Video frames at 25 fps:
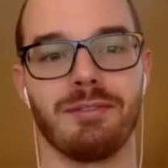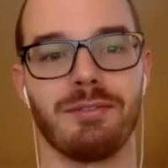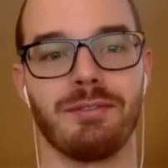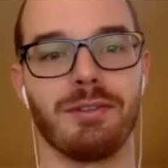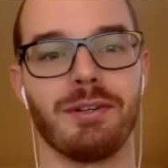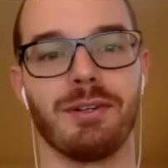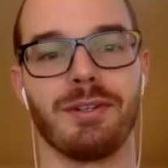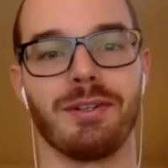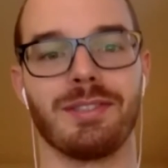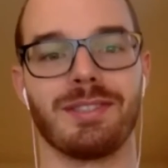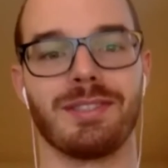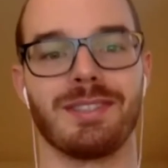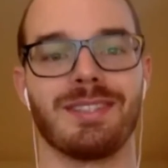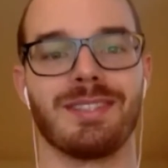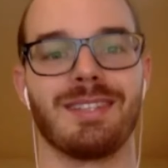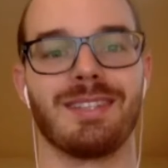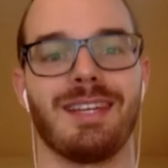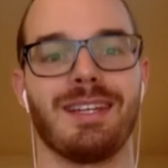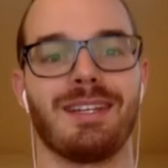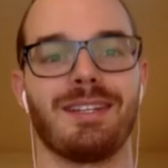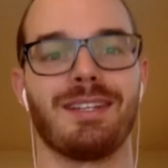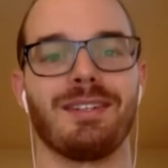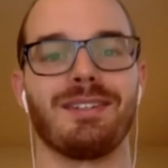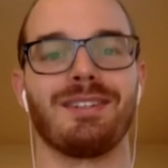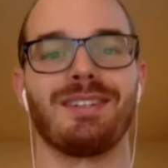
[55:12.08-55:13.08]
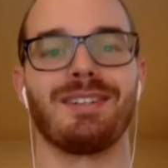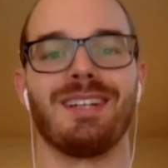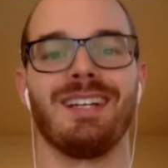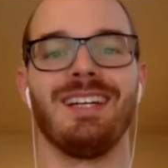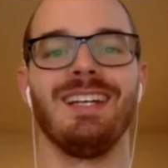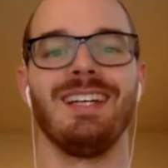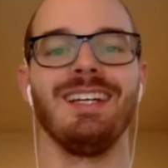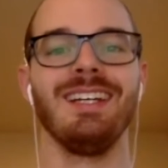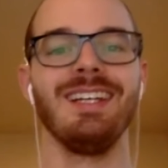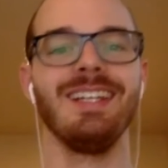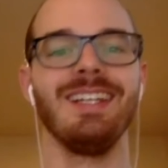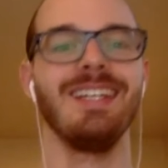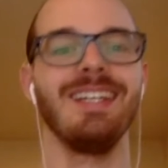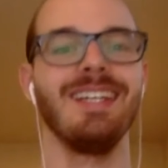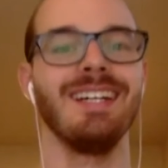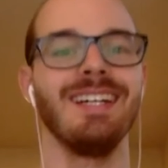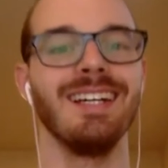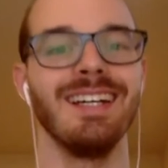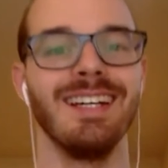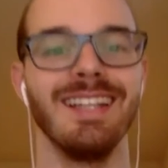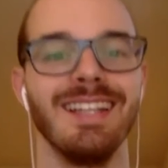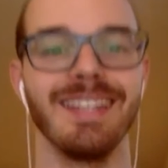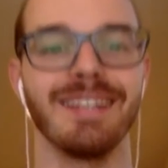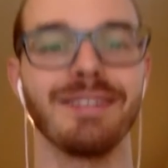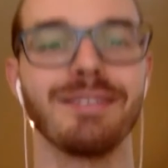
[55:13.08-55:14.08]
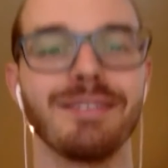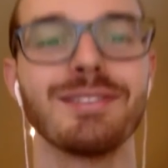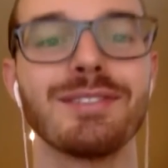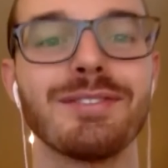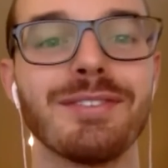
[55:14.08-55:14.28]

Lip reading: folks. Thank you. That was